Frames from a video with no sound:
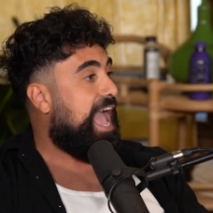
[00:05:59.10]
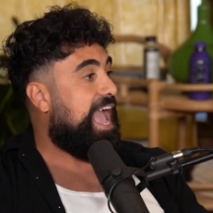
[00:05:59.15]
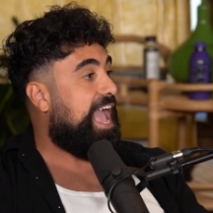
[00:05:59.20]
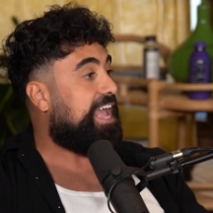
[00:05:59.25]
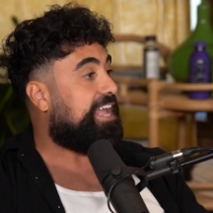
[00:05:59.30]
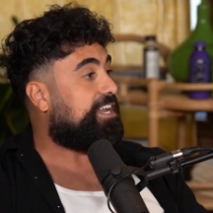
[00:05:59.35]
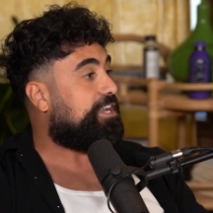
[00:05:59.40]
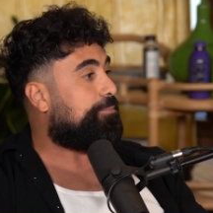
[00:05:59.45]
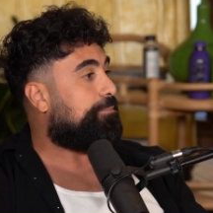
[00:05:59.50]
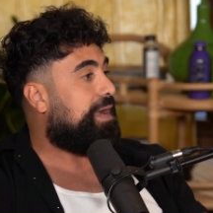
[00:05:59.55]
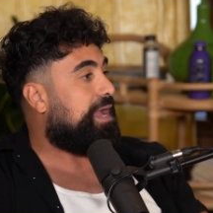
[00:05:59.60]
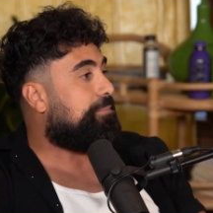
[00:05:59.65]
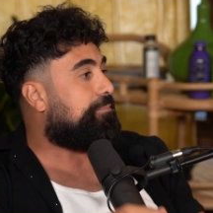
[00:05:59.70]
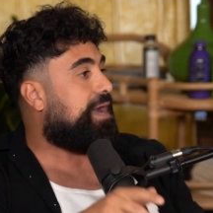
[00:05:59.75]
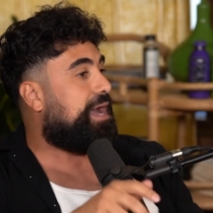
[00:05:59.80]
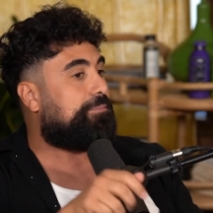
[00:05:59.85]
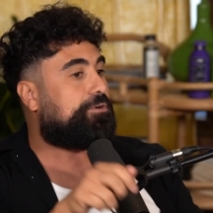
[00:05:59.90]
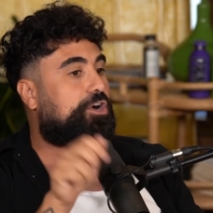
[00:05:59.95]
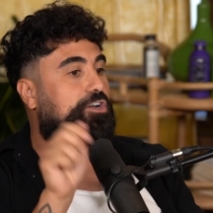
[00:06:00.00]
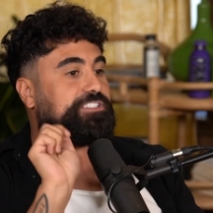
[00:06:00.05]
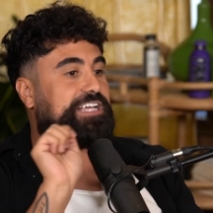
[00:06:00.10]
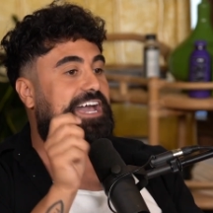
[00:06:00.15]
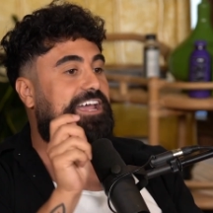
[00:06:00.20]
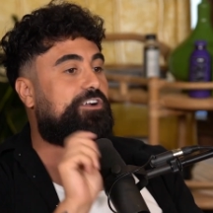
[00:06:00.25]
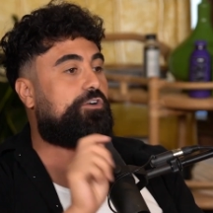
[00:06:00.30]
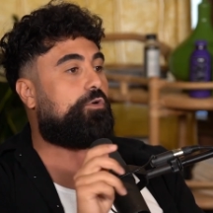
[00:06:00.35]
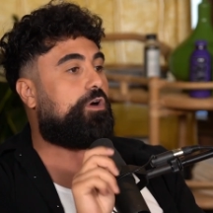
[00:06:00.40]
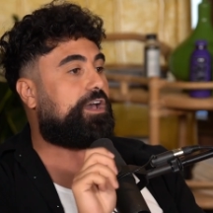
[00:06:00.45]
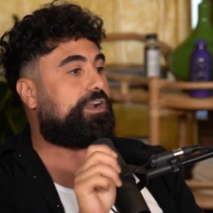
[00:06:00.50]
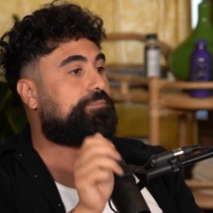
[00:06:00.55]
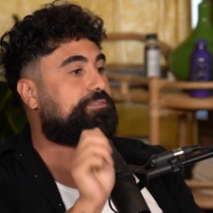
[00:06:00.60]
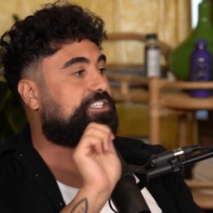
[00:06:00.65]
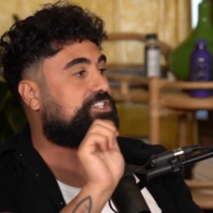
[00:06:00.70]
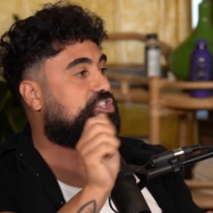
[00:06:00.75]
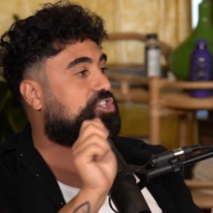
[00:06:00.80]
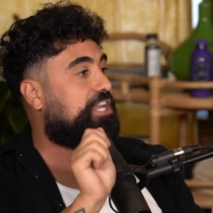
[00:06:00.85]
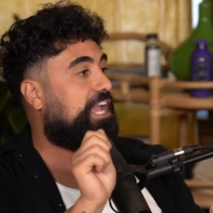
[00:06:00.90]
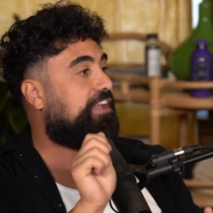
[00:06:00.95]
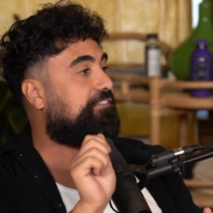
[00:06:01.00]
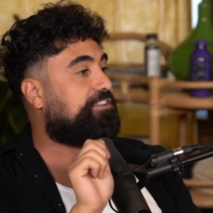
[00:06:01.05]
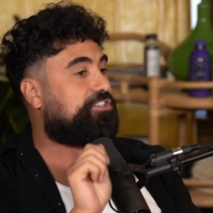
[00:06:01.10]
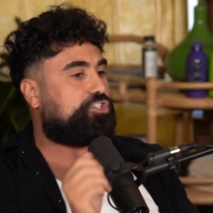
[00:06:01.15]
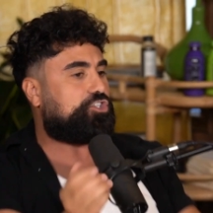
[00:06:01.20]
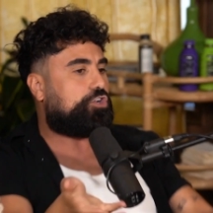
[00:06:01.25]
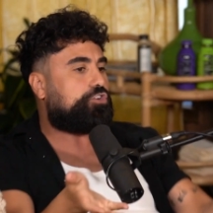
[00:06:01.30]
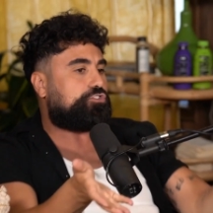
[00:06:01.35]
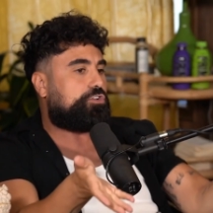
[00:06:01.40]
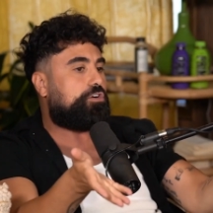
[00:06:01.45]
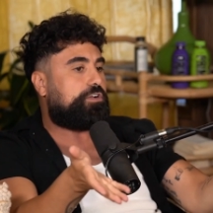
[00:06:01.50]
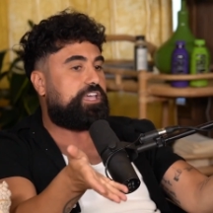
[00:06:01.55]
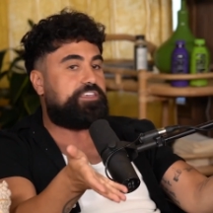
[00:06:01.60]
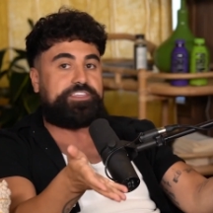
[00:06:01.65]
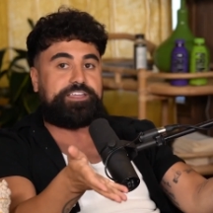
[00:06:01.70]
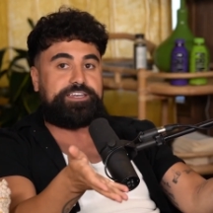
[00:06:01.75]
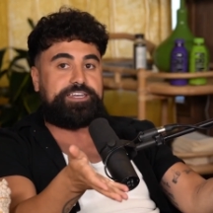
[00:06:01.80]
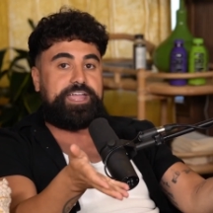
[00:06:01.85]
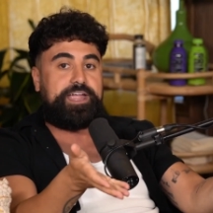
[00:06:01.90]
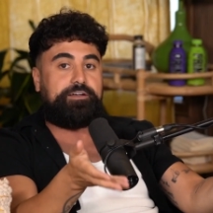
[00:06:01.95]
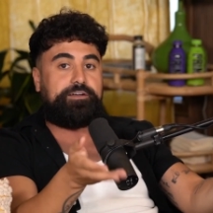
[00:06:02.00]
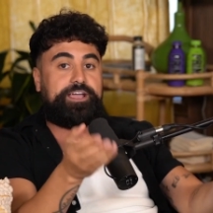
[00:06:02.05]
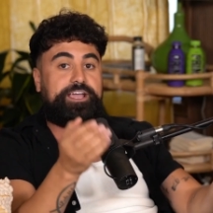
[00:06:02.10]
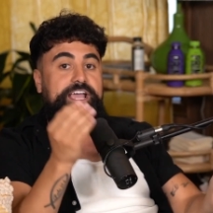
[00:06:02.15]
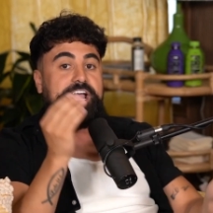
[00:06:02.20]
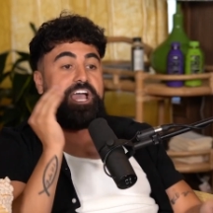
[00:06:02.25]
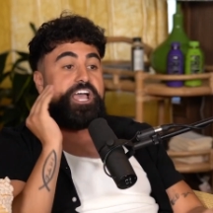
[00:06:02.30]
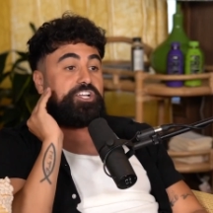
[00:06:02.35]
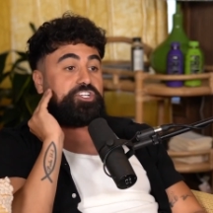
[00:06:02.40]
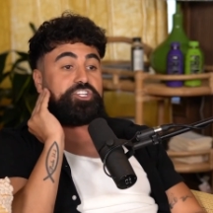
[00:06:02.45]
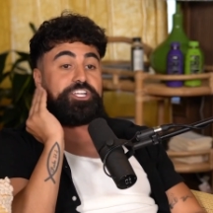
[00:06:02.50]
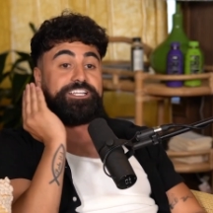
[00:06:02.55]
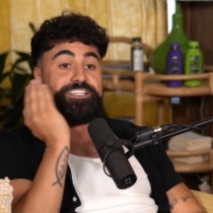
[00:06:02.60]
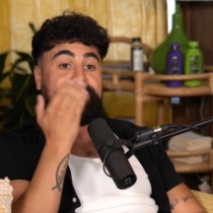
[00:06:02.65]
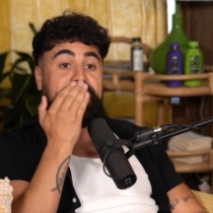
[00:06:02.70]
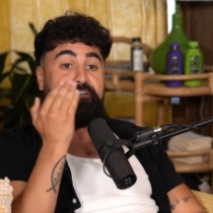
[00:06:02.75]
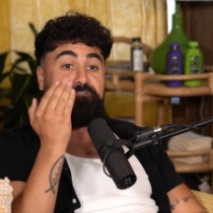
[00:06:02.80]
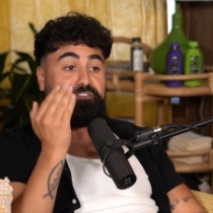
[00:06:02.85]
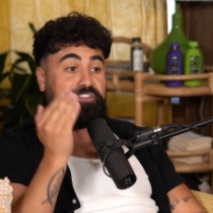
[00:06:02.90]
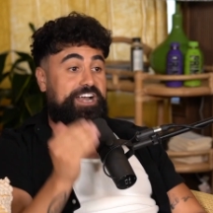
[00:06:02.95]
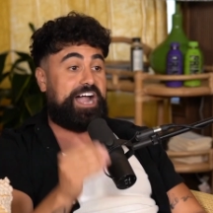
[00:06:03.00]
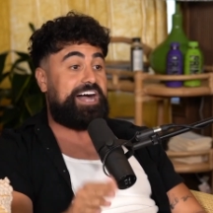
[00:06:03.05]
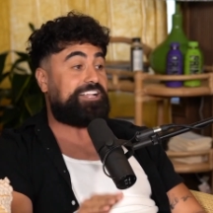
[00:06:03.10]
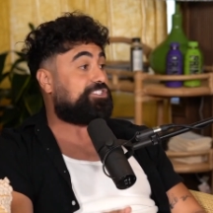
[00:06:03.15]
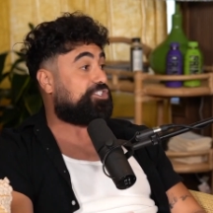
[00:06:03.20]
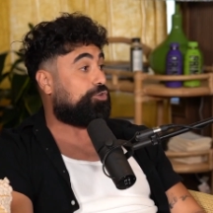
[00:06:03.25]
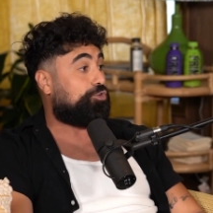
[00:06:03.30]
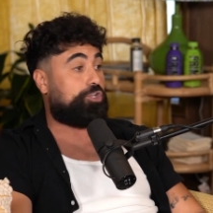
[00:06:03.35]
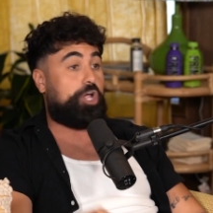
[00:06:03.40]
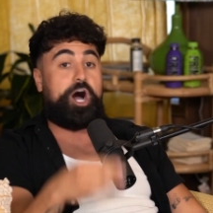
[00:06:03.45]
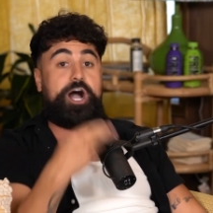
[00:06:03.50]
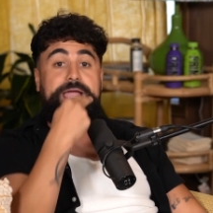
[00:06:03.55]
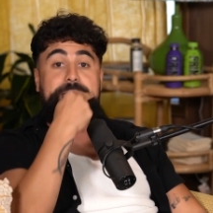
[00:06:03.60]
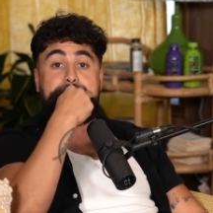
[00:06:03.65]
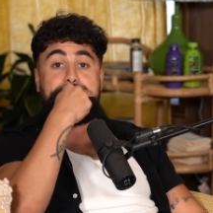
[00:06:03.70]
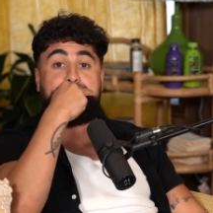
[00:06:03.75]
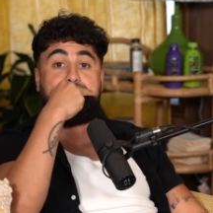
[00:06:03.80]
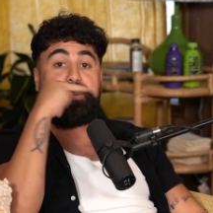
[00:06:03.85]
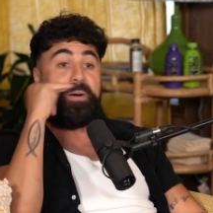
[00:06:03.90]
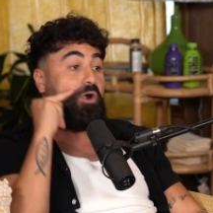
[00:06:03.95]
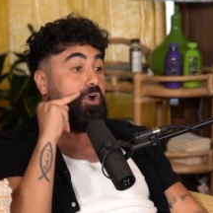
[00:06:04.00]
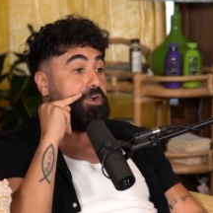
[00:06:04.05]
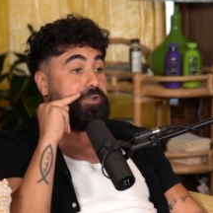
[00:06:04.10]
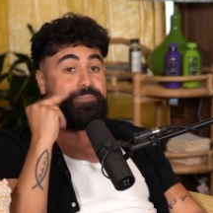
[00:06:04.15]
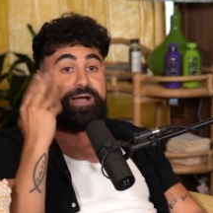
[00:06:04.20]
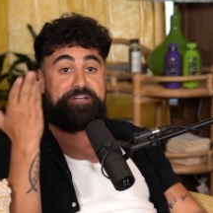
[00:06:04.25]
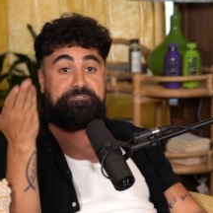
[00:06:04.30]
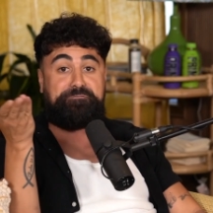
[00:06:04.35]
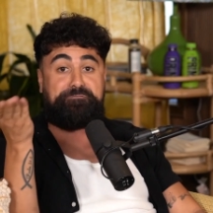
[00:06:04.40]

And my mom goes, I don't want him to shave it. She goes, okay, then nair it. She left it on too long. It burned my